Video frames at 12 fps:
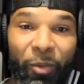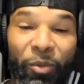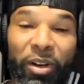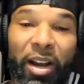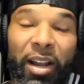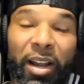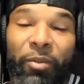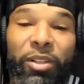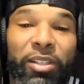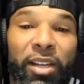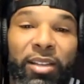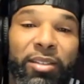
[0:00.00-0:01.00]
I wonder how that
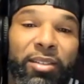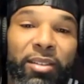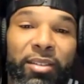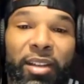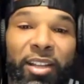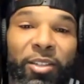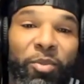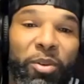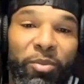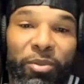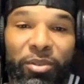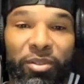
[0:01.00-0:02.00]
would change
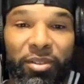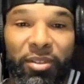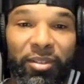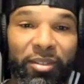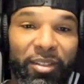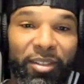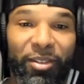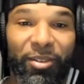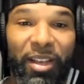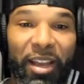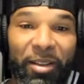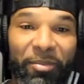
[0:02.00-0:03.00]
people's,
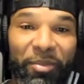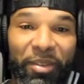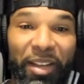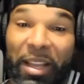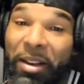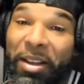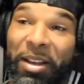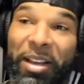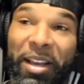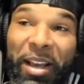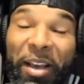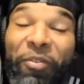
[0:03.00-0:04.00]
game. And
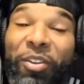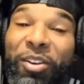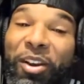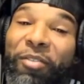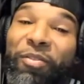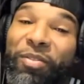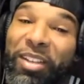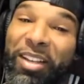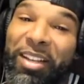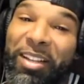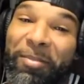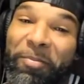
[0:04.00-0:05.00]
if enough
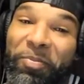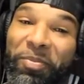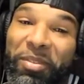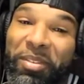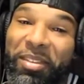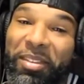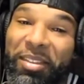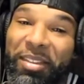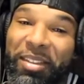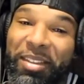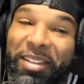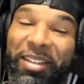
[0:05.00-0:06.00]
did it,
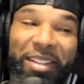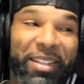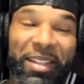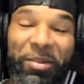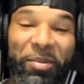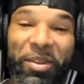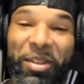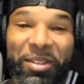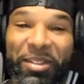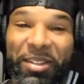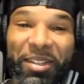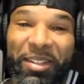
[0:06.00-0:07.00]
you
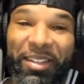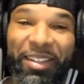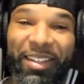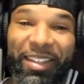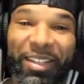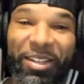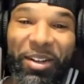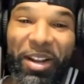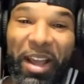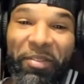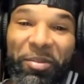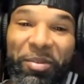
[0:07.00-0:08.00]
mean,
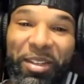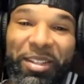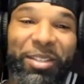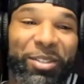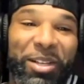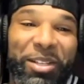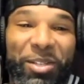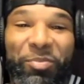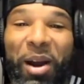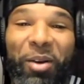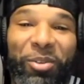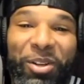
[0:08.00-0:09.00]
it'd have to be, there's
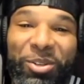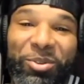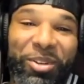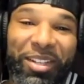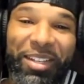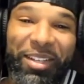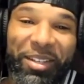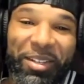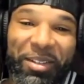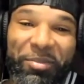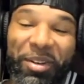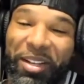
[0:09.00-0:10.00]
power in unity,
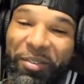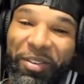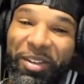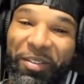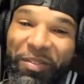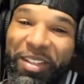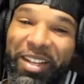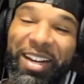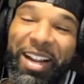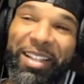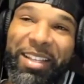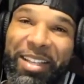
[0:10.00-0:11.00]
but if enough did
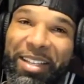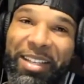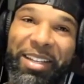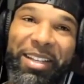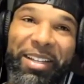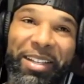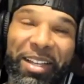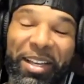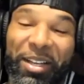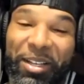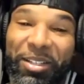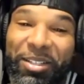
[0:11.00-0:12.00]
it, I think
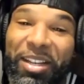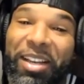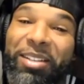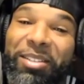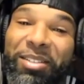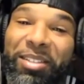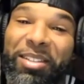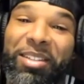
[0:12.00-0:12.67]
it could change